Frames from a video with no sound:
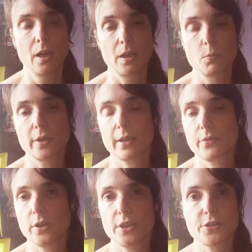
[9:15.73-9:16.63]
And
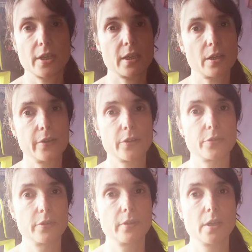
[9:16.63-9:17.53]
whatever it is they're going
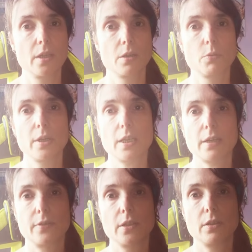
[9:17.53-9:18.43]
through, we
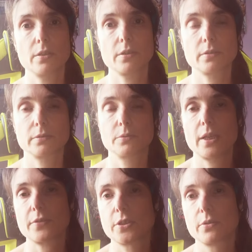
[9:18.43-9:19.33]
have a lot
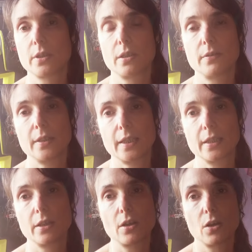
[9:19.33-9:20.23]
we have to do a lot of
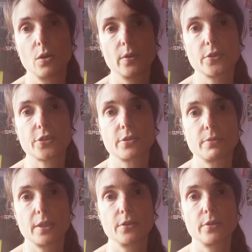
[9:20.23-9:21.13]
letting go and
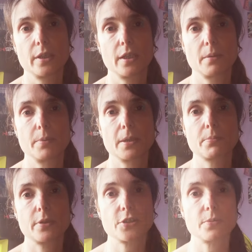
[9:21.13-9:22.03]
surrendering and
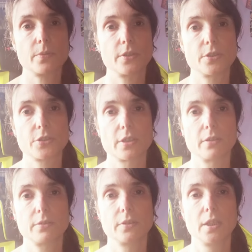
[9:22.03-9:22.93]
being present with
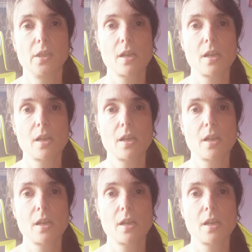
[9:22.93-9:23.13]
yourself.